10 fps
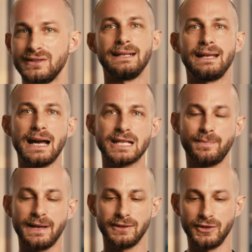And
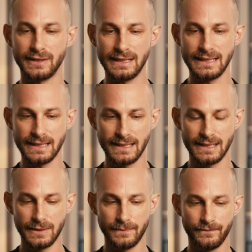last but not
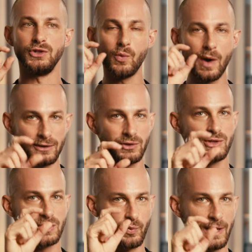least, you want to
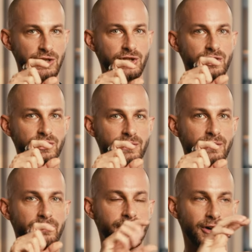switch
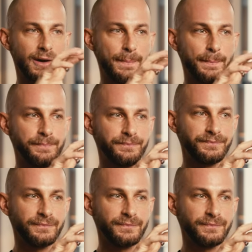from